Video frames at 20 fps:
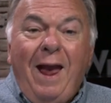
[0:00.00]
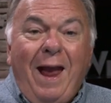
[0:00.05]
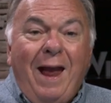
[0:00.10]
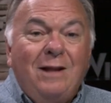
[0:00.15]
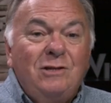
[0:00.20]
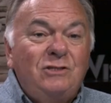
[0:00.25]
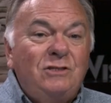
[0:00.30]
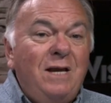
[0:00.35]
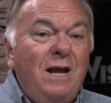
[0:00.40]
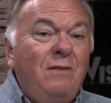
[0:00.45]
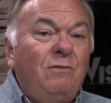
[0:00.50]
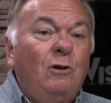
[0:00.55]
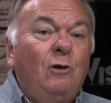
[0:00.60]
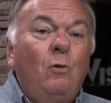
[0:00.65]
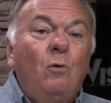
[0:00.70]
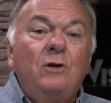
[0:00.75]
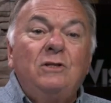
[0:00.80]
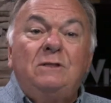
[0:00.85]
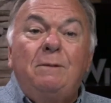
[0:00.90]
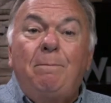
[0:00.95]
and saying the
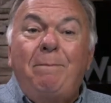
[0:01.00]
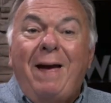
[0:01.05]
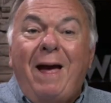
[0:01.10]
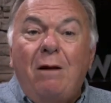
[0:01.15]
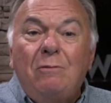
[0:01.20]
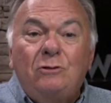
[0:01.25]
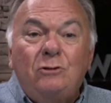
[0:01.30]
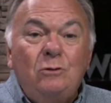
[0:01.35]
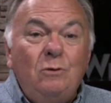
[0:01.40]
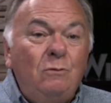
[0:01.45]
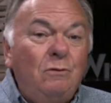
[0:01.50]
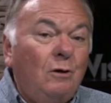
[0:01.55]
Lord's about to,